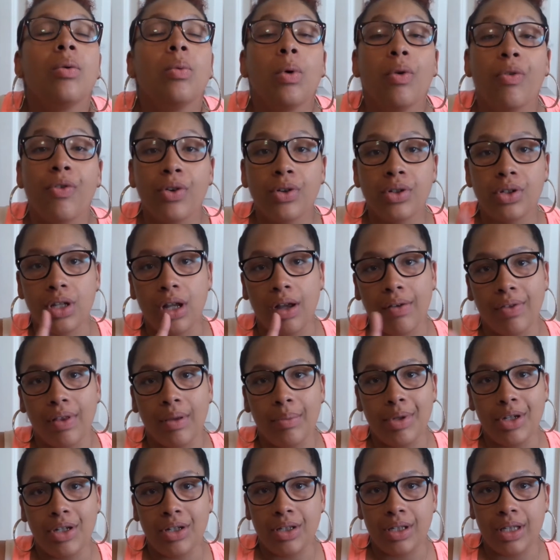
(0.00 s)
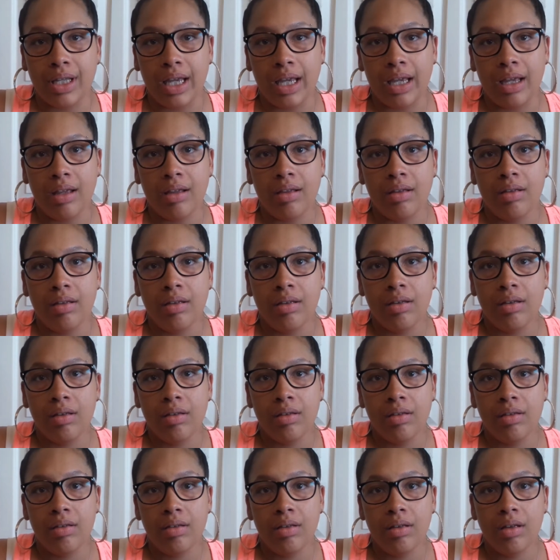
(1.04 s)
well, first off, let me just say,
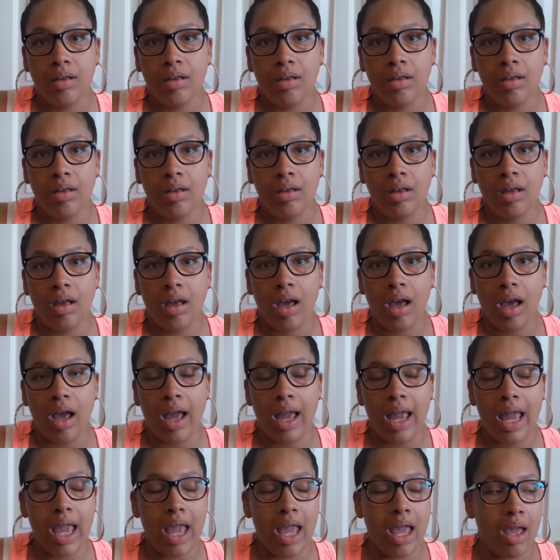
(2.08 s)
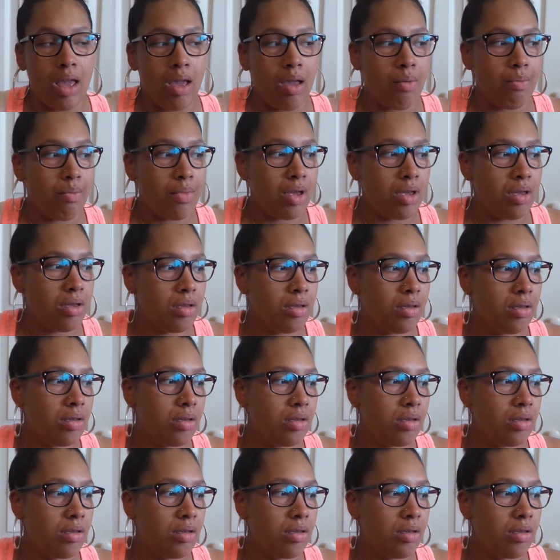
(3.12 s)
I am